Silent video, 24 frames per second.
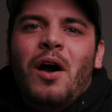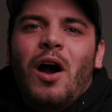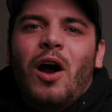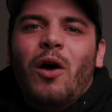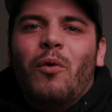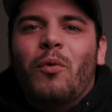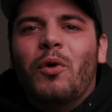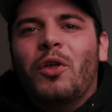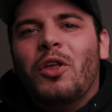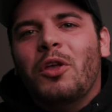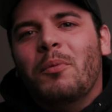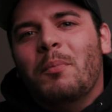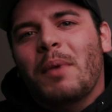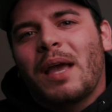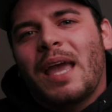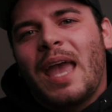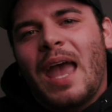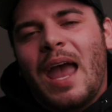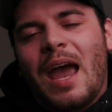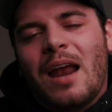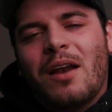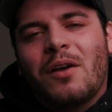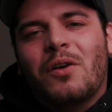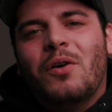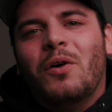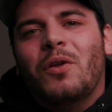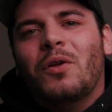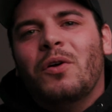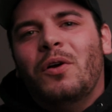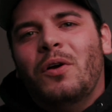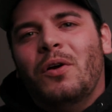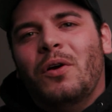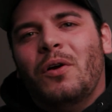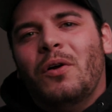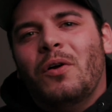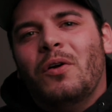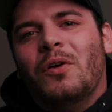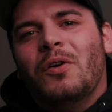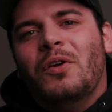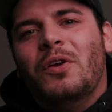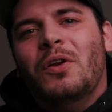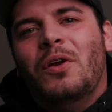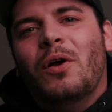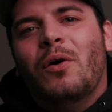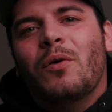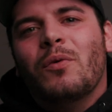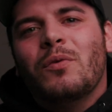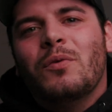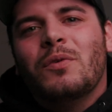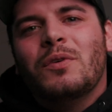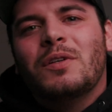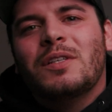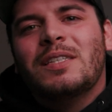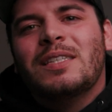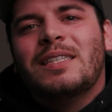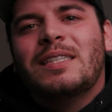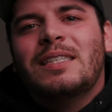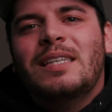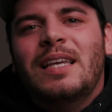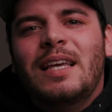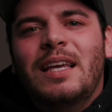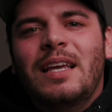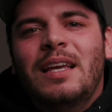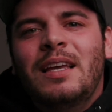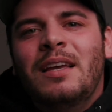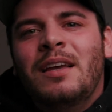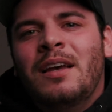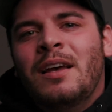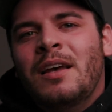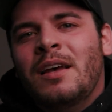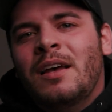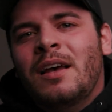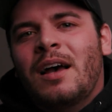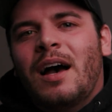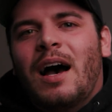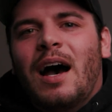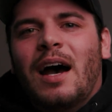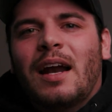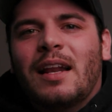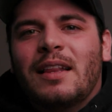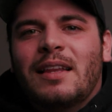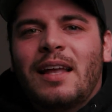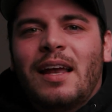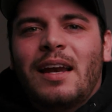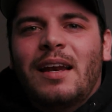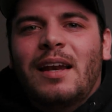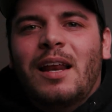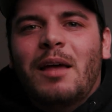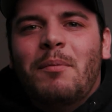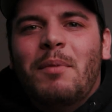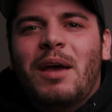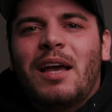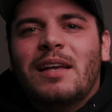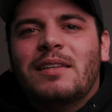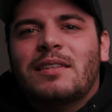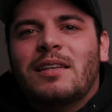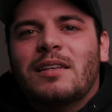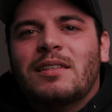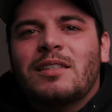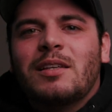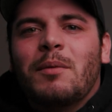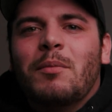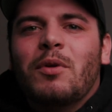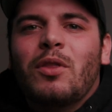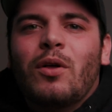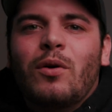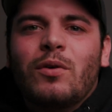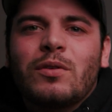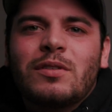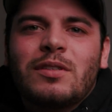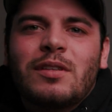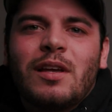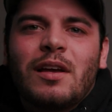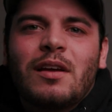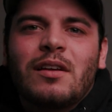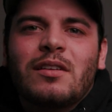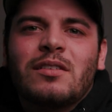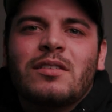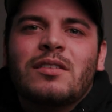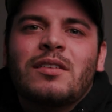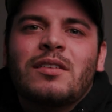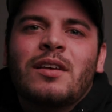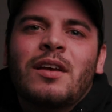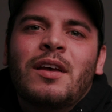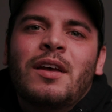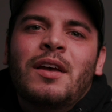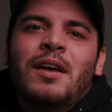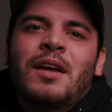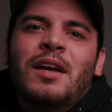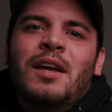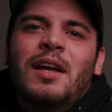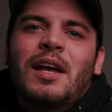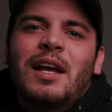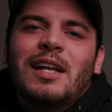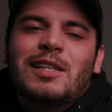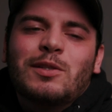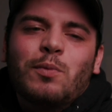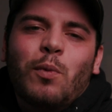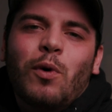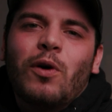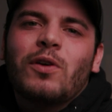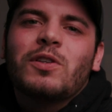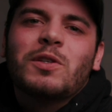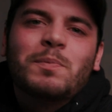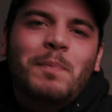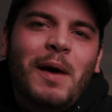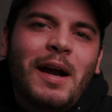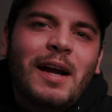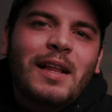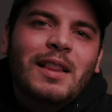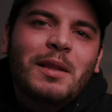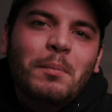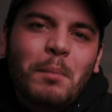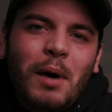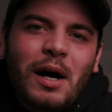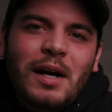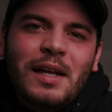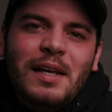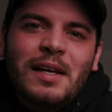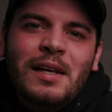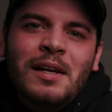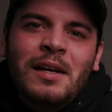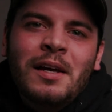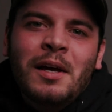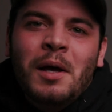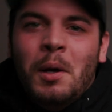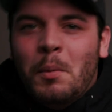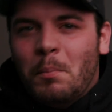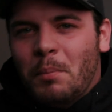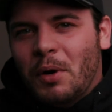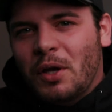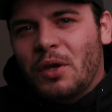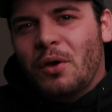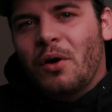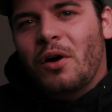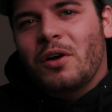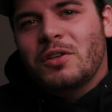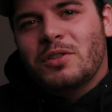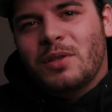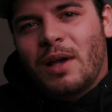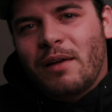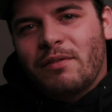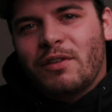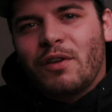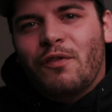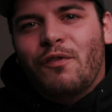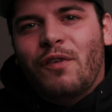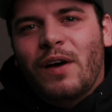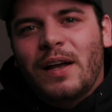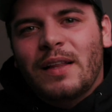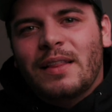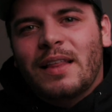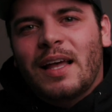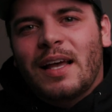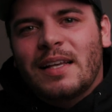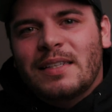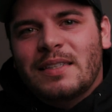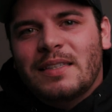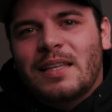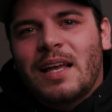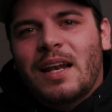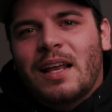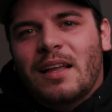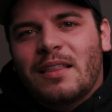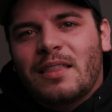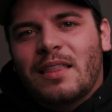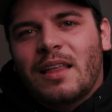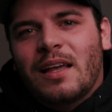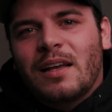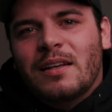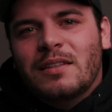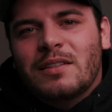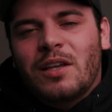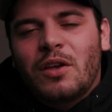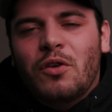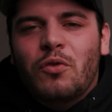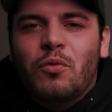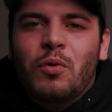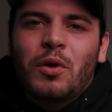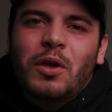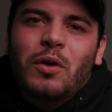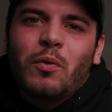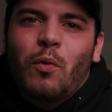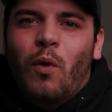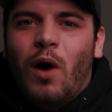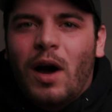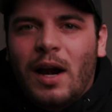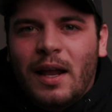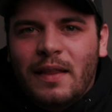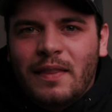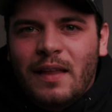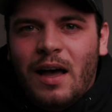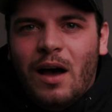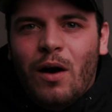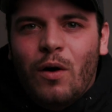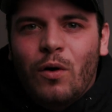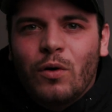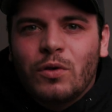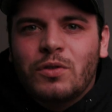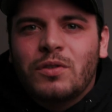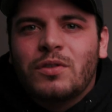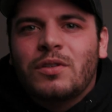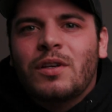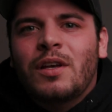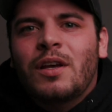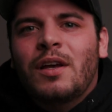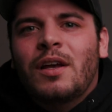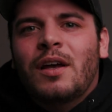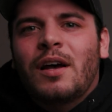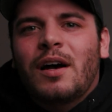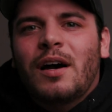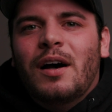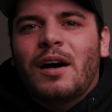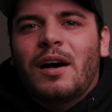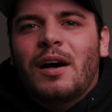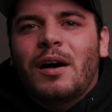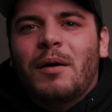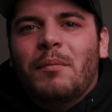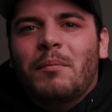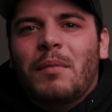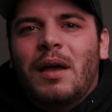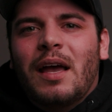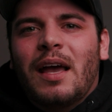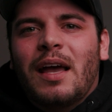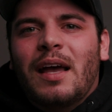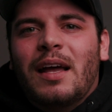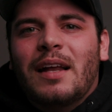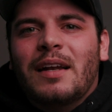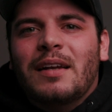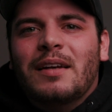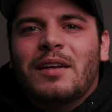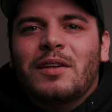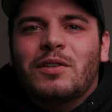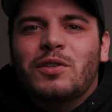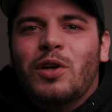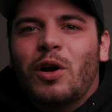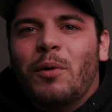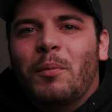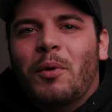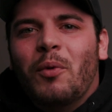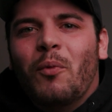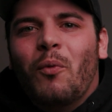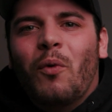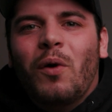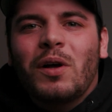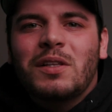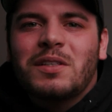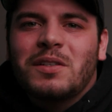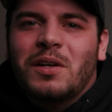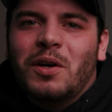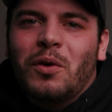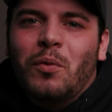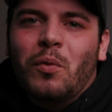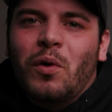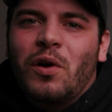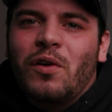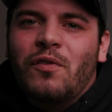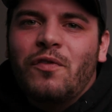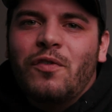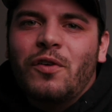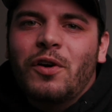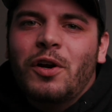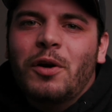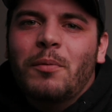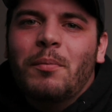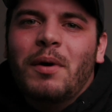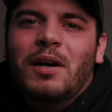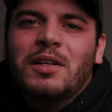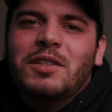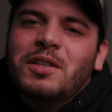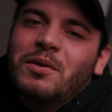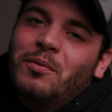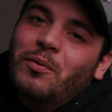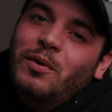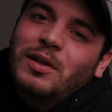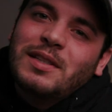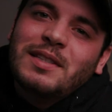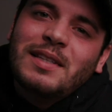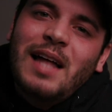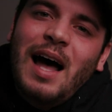are really mechanical or you don't see on a day-to-day basis. Some of those things, it's worth spending the money, but you also have to fight the aesthetic things that you really want on the house, and determine what's gonna work for your budget and what's